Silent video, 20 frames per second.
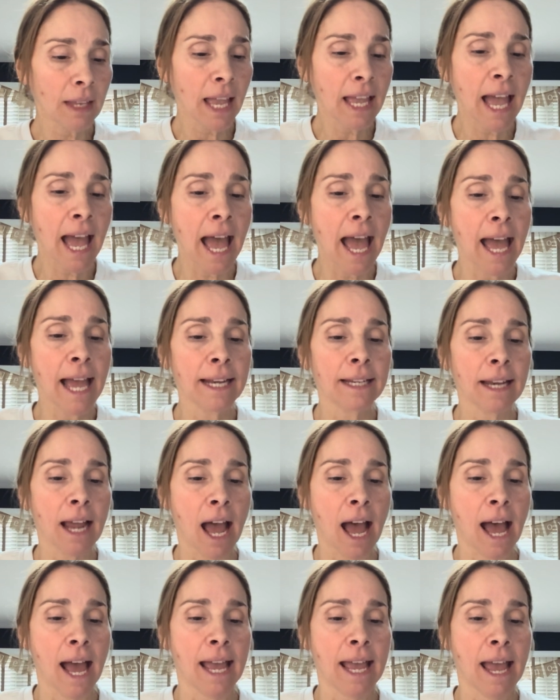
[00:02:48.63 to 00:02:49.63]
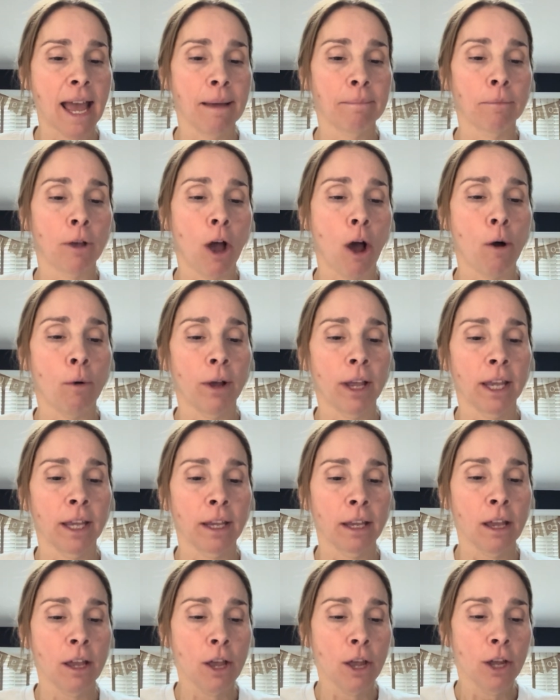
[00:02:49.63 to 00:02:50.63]
and I am
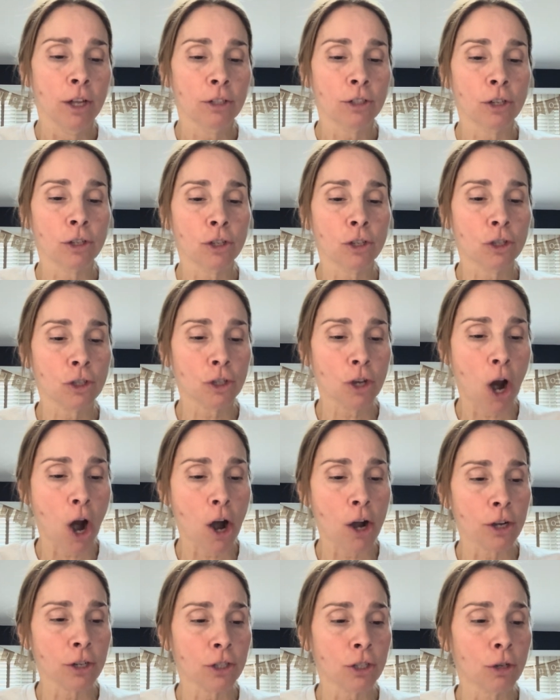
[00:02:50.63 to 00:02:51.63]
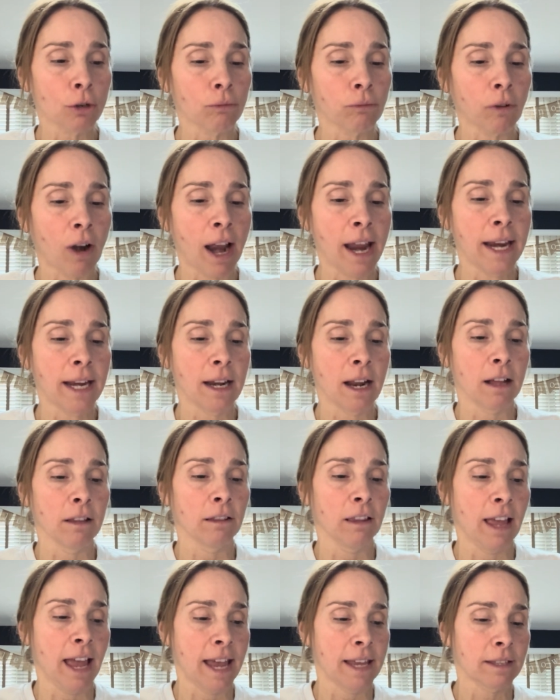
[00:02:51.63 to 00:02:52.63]
going to start to write a
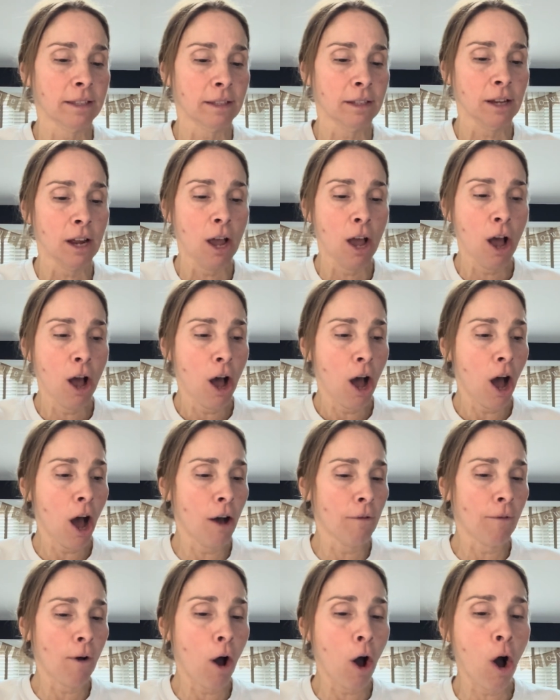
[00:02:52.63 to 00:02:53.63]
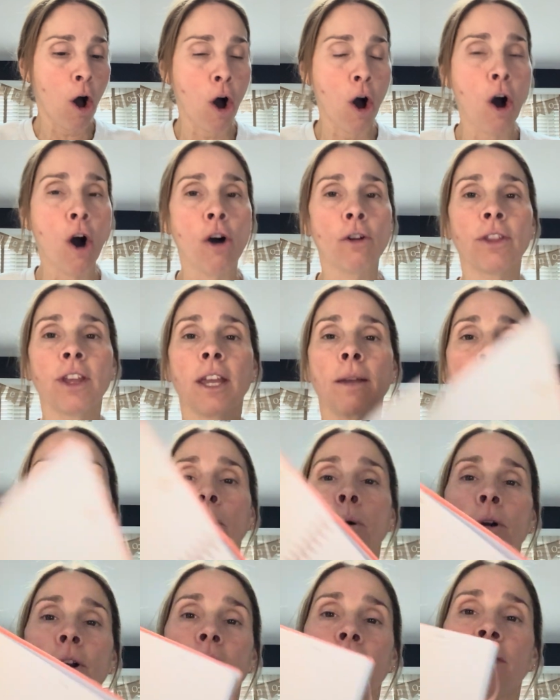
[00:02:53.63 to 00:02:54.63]
list of all the
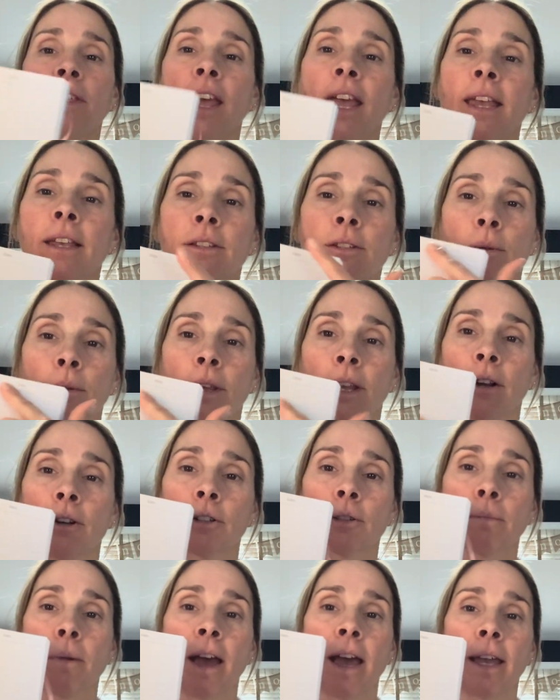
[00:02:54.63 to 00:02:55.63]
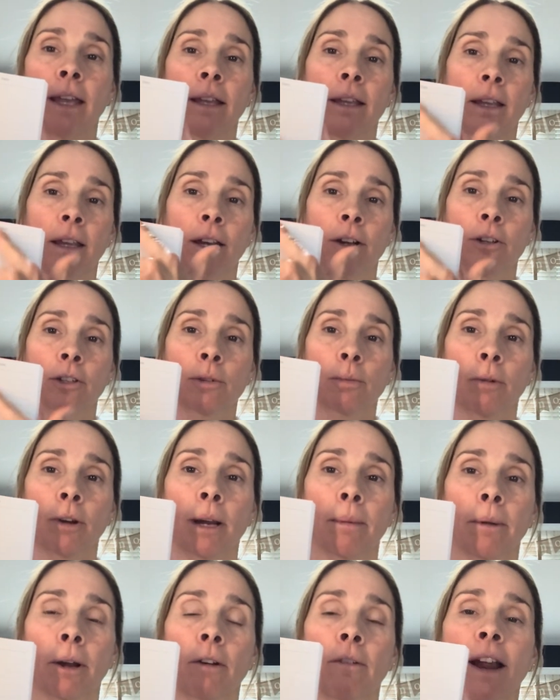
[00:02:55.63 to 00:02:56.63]
important things. So here's where
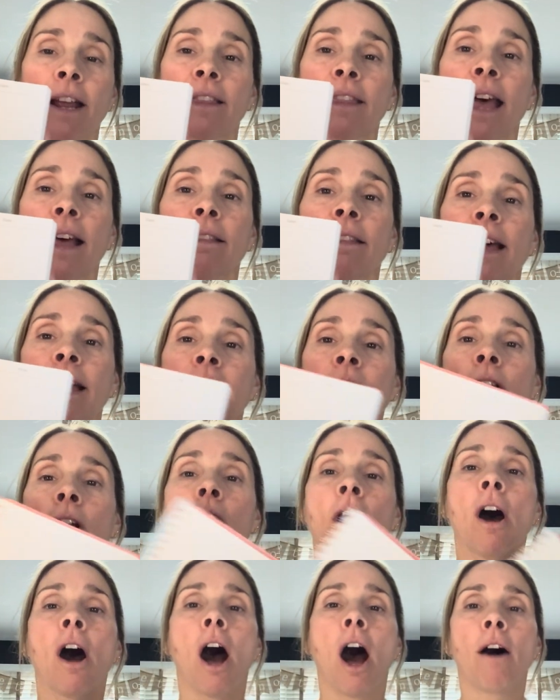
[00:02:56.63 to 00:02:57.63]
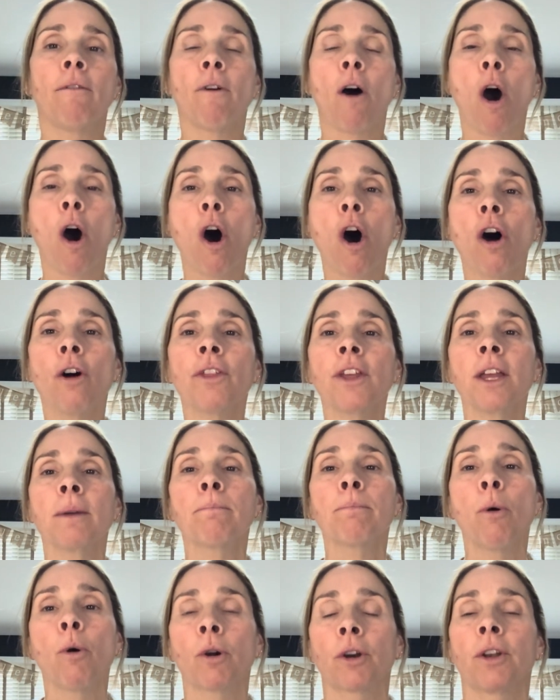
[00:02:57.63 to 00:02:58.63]
I'm going to write that list of all the
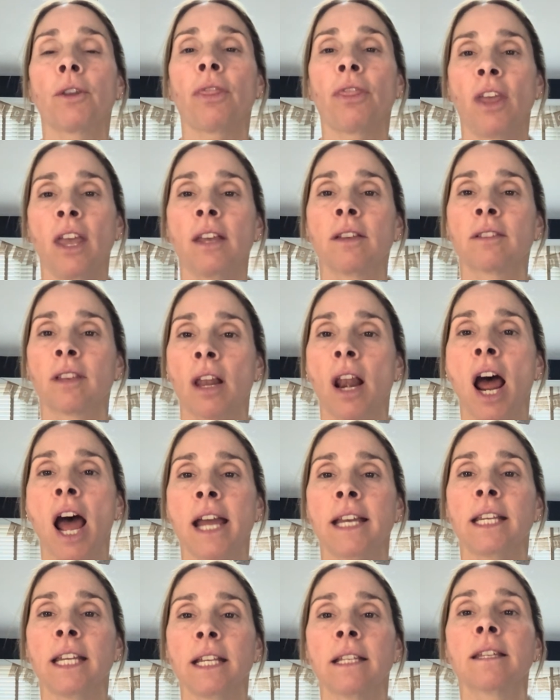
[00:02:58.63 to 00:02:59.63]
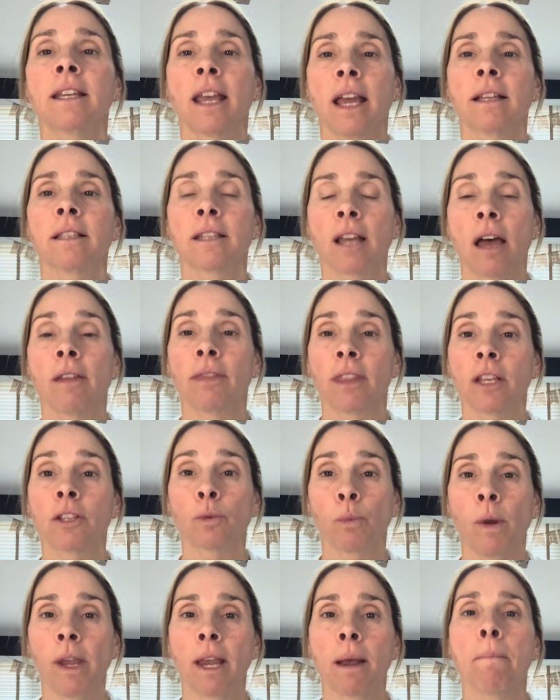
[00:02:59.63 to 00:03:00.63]
important things that I need to get done
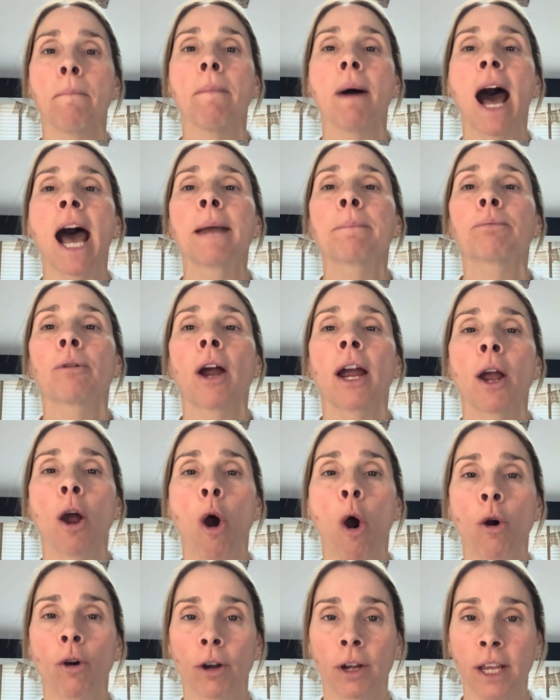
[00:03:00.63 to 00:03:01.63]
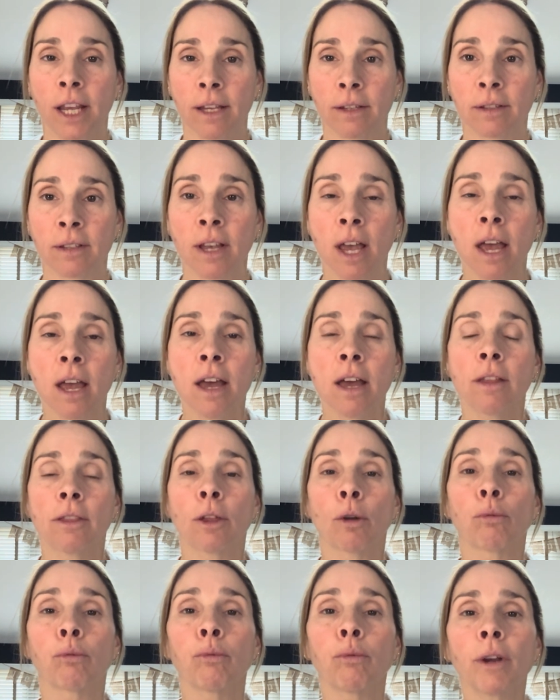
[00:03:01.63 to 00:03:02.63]
this week, my priorities,
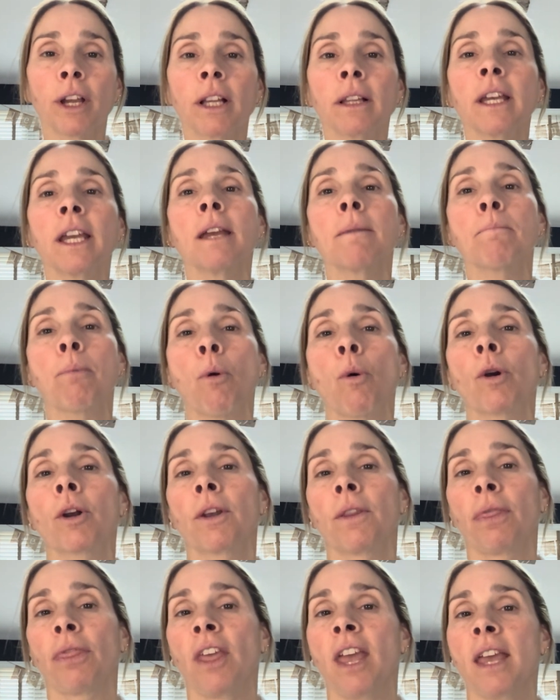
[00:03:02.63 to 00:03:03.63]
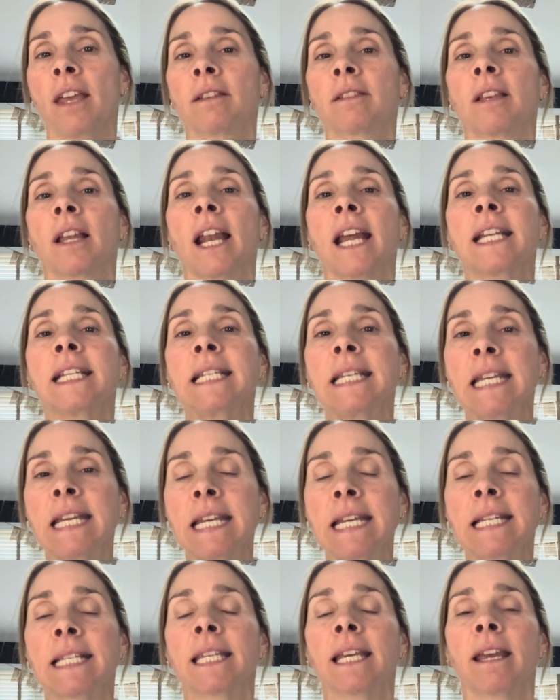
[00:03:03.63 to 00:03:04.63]
the really important things that I
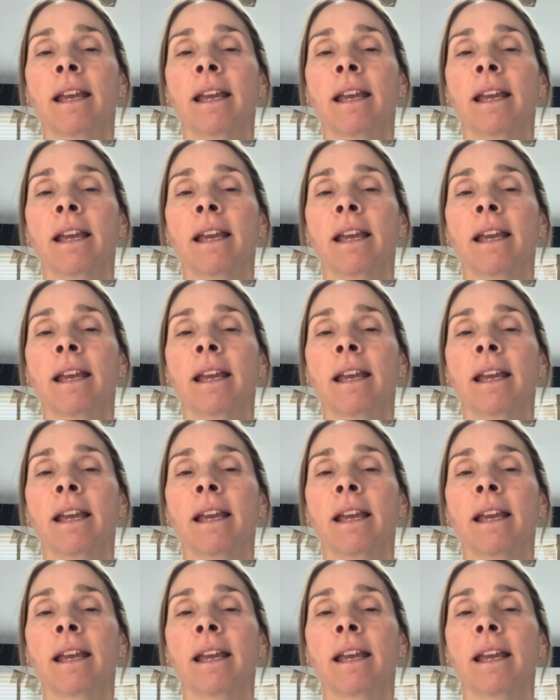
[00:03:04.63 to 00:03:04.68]
need to